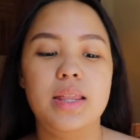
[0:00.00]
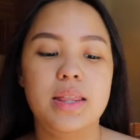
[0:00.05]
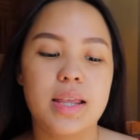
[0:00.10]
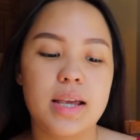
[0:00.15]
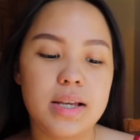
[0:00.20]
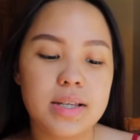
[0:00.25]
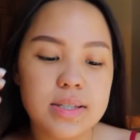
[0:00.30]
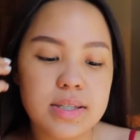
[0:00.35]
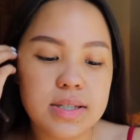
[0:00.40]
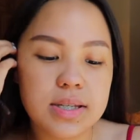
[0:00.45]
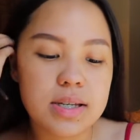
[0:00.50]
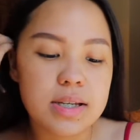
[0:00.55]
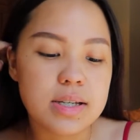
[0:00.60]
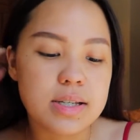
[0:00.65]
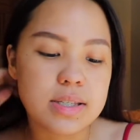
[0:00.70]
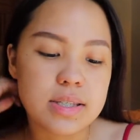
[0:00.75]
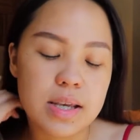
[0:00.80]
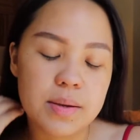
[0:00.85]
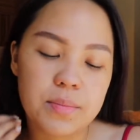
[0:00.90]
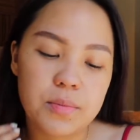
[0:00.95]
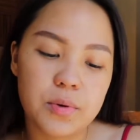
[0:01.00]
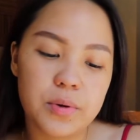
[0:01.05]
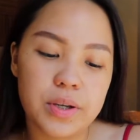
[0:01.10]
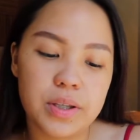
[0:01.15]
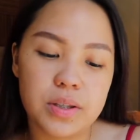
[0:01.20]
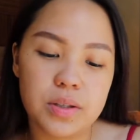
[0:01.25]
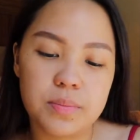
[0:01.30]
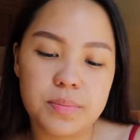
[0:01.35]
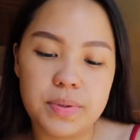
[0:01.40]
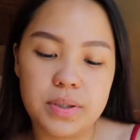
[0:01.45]
next is I'm
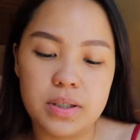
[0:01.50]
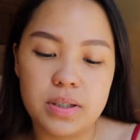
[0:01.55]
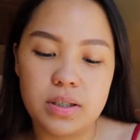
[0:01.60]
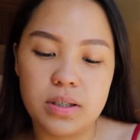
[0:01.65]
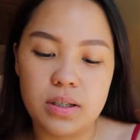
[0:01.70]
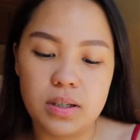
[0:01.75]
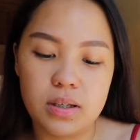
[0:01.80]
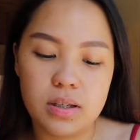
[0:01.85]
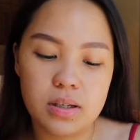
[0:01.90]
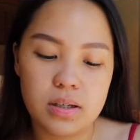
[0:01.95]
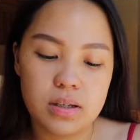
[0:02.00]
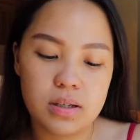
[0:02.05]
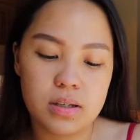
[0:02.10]
going to be